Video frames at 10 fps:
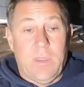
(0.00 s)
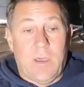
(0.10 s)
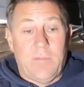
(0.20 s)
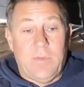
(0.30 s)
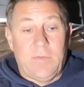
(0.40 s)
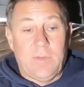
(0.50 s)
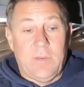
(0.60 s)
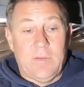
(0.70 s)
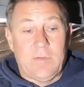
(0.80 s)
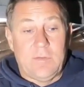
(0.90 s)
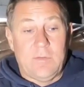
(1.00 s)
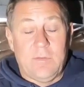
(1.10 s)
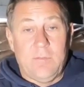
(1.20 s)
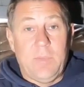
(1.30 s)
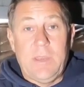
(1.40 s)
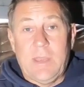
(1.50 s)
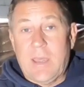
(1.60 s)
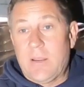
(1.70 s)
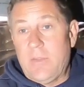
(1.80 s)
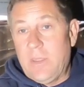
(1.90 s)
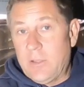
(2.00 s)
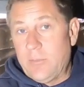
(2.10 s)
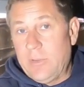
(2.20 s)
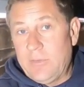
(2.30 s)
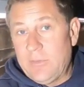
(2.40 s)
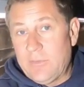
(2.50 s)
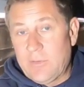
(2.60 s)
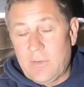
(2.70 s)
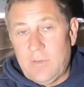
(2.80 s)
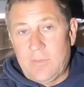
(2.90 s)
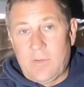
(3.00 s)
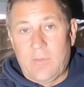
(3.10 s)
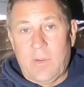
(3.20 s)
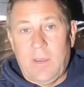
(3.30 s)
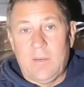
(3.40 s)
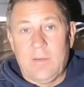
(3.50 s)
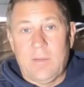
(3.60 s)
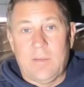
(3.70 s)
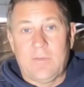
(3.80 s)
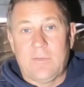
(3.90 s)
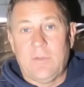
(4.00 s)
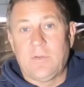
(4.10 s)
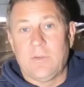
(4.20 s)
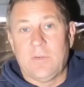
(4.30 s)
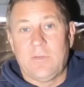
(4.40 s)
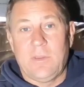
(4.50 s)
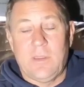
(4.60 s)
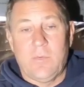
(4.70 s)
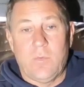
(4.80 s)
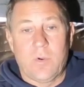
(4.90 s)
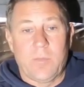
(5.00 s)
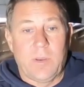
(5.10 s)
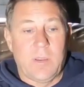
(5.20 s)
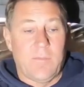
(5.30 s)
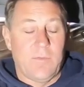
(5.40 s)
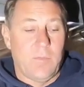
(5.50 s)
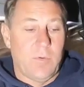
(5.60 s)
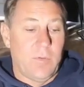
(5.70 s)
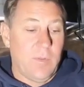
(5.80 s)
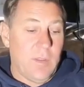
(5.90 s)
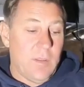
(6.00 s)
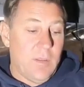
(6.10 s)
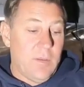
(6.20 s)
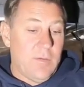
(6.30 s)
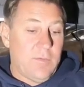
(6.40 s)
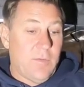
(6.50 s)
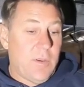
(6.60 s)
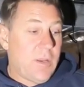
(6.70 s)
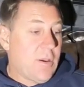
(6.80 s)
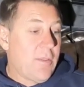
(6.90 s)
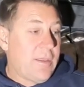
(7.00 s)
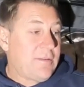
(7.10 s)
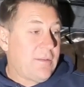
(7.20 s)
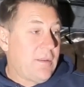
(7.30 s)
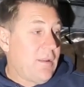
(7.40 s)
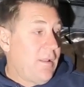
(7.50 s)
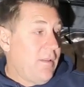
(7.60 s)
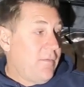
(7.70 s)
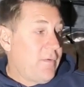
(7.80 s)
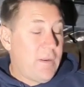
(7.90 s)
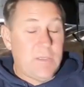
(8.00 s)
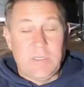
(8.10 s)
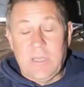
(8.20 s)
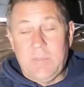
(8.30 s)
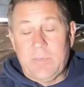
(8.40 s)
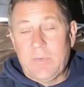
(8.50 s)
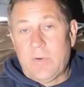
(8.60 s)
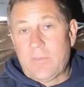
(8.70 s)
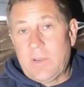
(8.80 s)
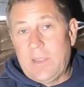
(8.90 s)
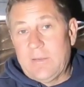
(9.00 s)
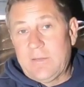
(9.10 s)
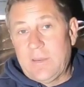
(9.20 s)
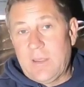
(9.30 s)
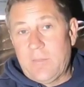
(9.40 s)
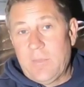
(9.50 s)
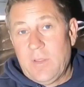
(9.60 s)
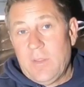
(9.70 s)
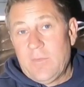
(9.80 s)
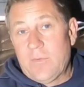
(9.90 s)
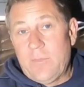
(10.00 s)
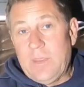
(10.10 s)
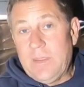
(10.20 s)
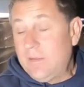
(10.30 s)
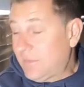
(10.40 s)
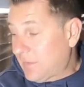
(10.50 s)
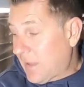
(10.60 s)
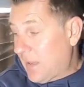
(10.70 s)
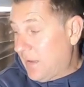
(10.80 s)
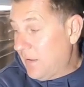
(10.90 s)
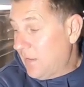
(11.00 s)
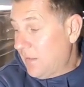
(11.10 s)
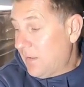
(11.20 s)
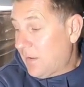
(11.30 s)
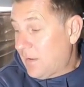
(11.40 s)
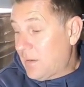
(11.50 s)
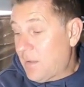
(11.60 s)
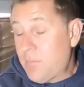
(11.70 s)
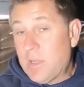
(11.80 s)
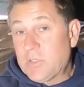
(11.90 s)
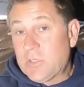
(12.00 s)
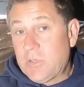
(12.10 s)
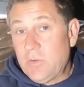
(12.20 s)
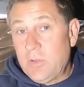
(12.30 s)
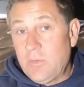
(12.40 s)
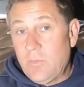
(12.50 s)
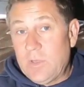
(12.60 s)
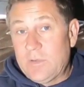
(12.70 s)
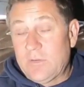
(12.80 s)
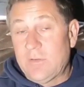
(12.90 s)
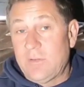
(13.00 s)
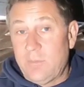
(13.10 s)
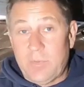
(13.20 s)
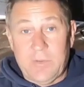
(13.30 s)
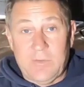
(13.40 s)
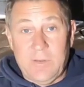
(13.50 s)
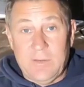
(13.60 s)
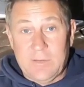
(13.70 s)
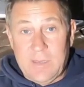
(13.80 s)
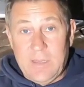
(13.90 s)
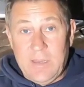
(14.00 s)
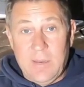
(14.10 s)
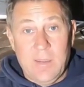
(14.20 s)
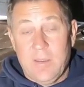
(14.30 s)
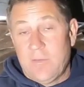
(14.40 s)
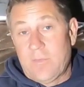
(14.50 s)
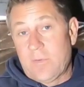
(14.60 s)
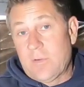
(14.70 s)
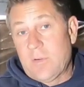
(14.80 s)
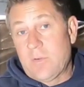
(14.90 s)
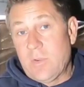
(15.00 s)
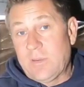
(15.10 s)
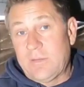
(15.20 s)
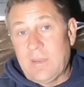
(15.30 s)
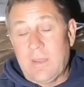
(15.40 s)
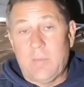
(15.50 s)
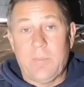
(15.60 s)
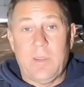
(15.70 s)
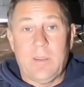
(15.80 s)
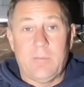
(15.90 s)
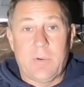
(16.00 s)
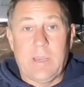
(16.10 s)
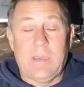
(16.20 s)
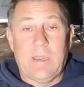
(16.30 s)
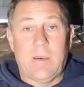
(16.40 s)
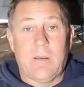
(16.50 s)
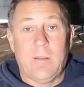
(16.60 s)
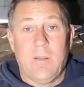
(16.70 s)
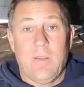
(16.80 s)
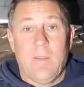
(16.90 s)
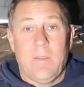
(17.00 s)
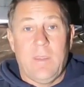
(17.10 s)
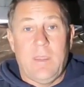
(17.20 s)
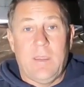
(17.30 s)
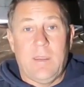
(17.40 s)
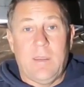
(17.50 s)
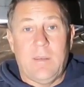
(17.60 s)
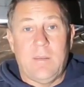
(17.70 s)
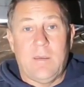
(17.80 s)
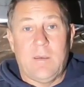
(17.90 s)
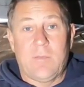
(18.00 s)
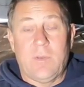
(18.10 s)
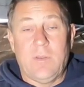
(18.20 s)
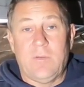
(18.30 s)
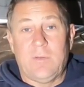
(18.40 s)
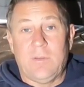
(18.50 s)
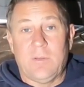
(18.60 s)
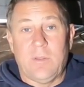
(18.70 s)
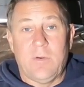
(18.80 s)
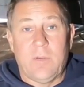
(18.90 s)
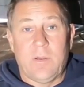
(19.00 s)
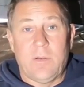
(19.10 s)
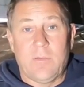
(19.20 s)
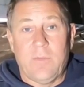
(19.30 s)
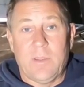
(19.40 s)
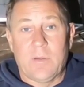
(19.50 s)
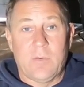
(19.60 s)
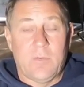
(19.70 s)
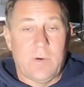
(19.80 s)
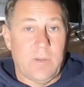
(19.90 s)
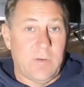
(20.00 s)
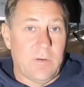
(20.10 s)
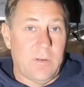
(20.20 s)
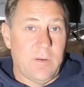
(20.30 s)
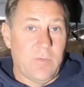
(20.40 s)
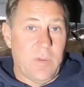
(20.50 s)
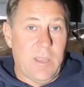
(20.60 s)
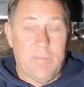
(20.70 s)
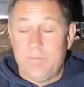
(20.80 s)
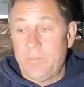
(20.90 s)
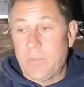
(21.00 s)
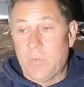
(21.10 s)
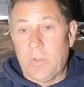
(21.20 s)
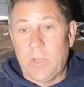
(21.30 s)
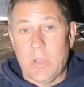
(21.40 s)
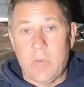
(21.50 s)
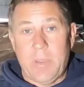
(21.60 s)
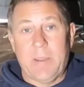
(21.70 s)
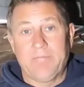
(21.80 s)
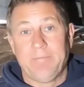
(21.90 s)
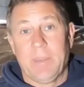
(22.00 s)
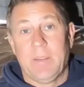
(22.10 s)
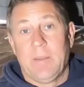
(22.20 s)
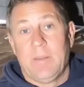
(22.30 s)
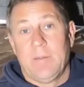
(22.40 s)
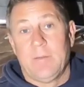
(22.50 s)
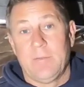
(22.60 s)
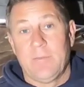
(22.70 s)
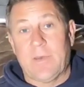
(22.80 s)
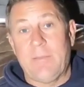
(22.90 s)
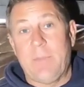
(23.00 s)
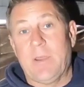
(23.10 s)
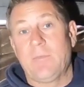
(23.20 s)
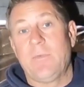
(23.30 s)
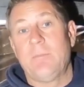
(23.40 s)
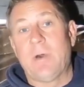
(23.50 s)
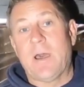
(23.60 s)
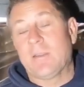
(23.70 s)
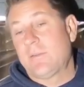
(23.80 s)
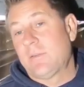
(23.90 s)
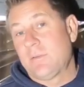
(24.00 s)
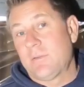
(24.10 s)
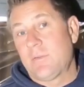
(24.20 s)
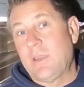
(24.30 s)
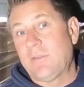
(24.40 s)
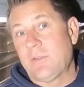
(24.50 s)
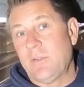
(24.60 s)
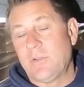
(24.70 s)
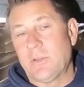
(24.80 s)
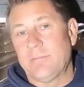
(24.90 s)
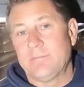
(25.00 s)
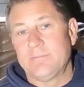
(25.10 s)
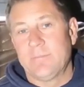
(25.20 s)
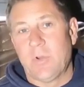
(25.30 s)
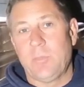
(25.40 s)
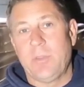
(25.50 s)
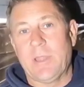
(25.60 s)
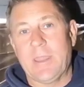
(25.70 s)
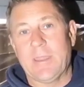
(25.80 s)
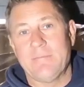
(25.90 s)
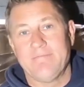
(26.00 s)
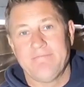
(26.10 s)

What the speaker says: obviously just being out of the elements is a great solution to staying warm and comfortable. So there you go. That's the very cheap Overland setup from the inside. Not much to it, which simplicity is key for quick setup and breakdown, and reducing the load on your vehicle while you're underway. So there you go, man. 5-pound foot box. Great solution. Hope you like it.